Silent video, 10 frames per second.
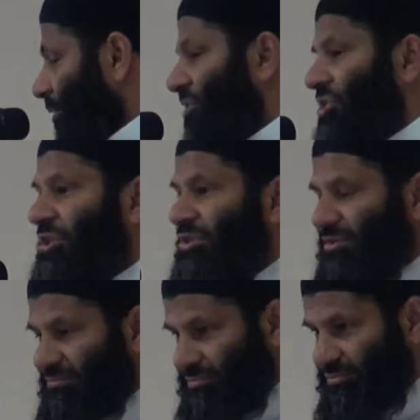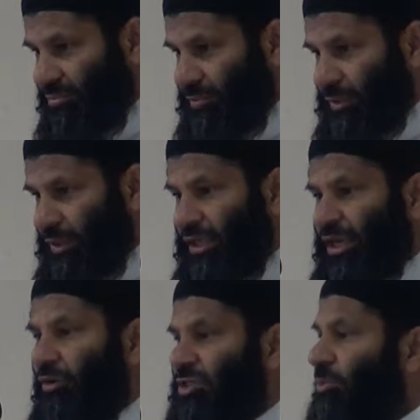shirk,
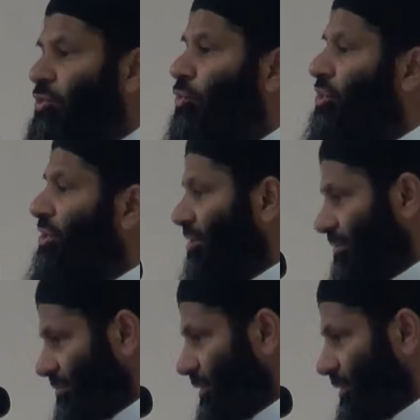encouragement to do shirk.